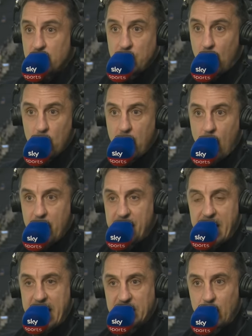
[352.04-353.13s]
don't go in
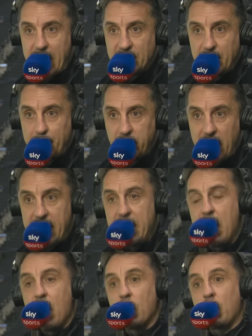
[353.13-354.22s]
there to actually play.
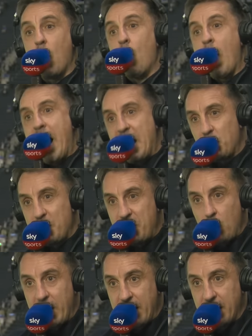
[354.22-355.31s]
Go wide with
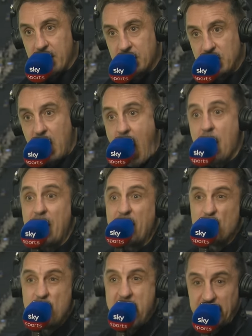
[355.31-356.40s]
your wingers and
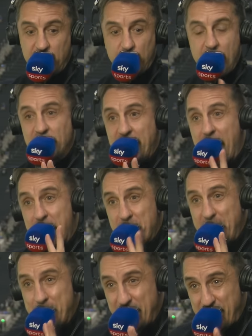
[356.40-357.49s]
then really stretch that
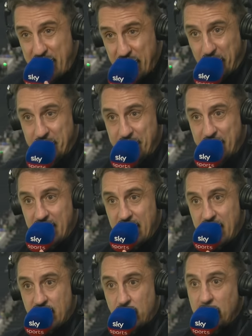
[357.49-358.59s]
three in midfield.
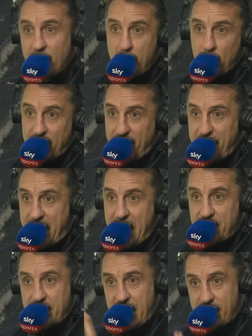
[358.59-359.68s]
So Liverpool have a
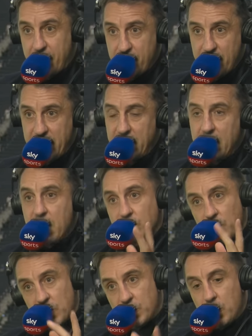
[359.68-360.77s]
five and they have a three.
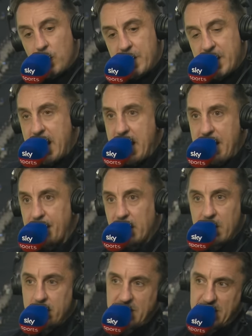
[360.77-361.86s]
So the two in there,
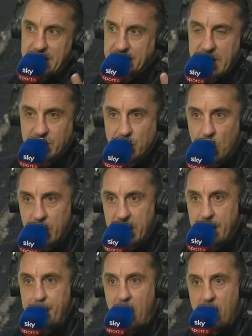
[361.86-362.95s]
let's say it's
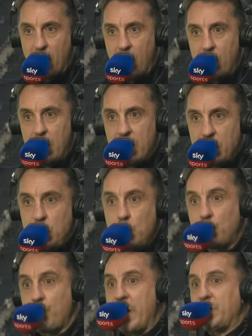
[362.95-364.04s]
Udogie and Porro, you
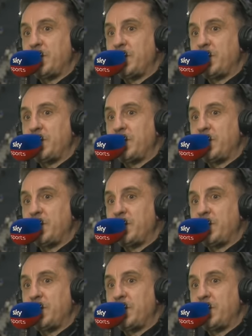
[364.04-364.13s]
stretch